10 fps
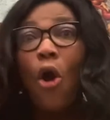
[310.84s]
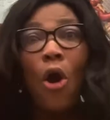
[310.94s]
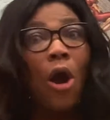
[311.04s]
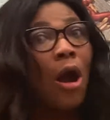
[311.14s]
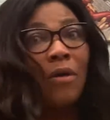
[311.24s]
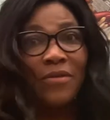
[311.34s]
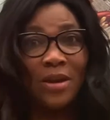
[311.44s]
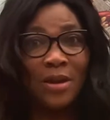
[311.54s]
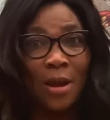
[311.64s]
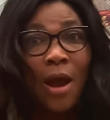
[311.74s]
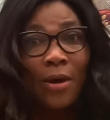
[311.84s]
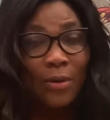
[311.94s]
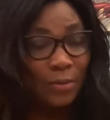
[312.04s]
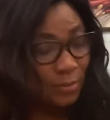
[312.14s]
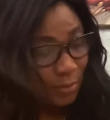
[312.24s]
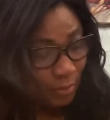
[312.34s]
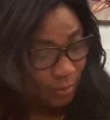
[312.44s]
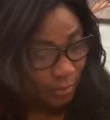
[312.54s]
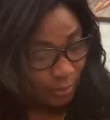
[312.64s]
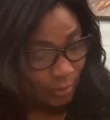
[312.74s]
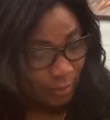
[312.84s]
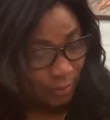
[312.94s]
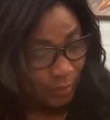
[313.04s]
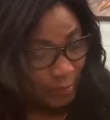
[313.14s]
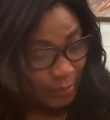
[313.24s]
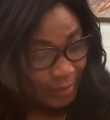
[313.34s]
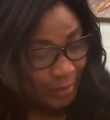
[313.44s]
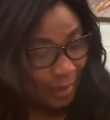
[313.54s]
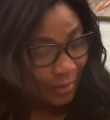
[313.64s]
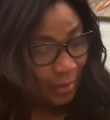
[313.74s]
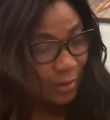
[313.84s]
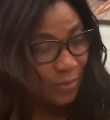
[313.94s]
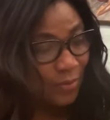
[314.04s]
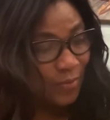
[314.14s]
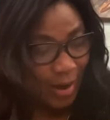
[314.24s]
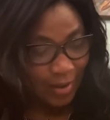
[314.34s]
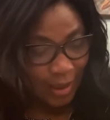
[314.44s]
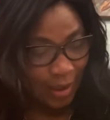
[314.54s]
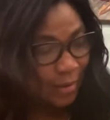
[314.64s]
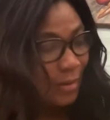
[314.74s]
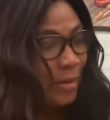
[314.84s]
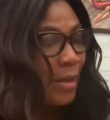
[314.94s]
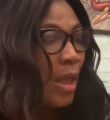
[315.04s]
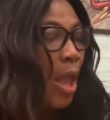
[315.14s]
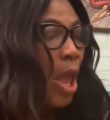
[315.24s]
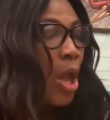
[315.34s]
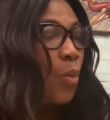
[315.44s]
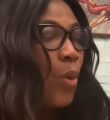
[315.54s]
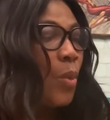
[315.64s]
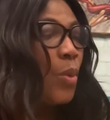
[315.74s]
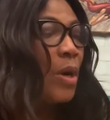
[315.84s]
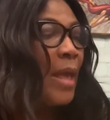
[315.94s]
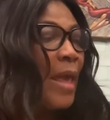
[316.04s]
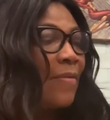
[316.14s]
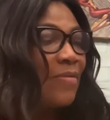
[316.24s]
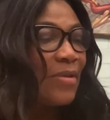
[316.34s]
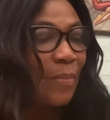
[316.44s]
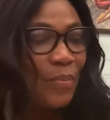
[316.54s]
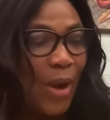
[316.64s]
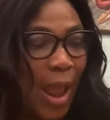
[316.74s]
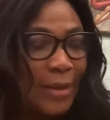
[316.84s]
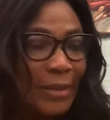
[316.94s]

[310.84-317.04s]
Oh, no, said the little red hen. We will eat the bread.